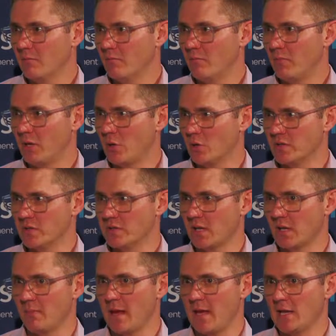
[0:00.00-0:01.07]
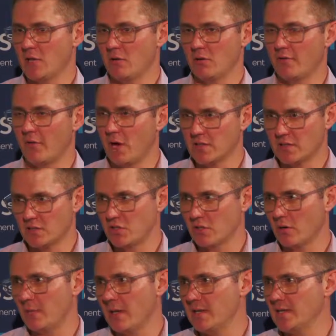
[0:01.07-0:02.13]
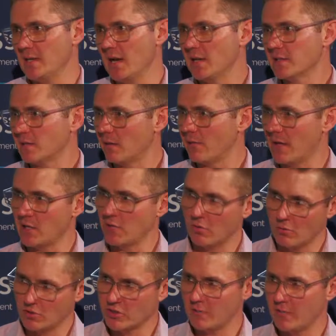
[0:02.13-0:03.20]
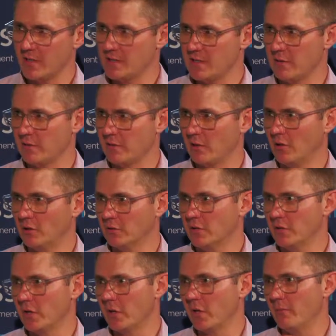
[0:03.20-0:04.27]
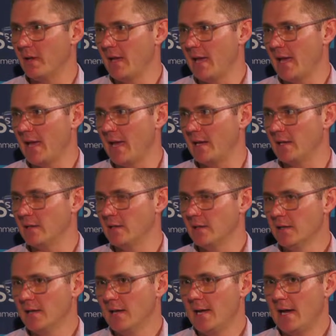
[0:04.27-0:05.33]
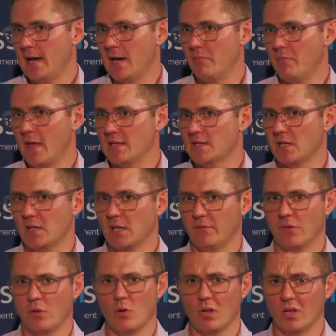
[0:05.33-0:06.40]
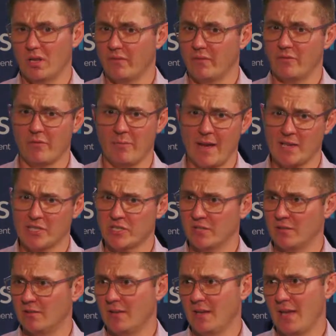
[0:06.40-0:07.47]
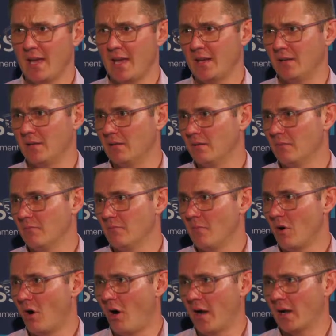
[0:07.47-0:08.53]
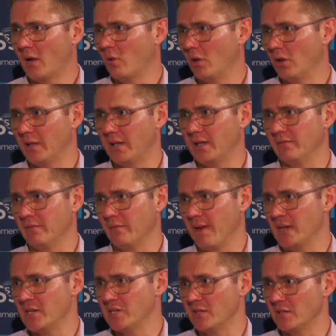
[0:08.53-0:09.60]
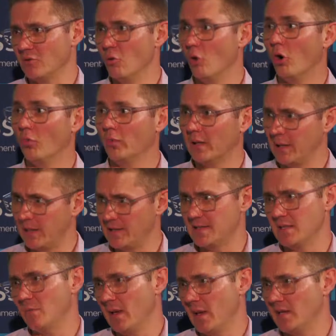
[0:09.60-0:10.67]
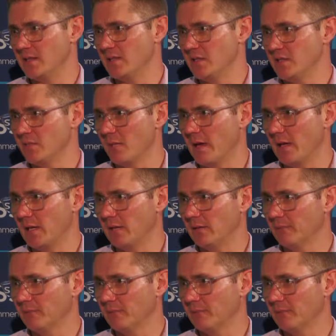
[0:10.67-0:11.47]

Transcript: Because it's going to make your advisor's job easier, it's going to make your job easier in the long term, and that's going to give you quality of information, and higher quality information normally leads to better decision making.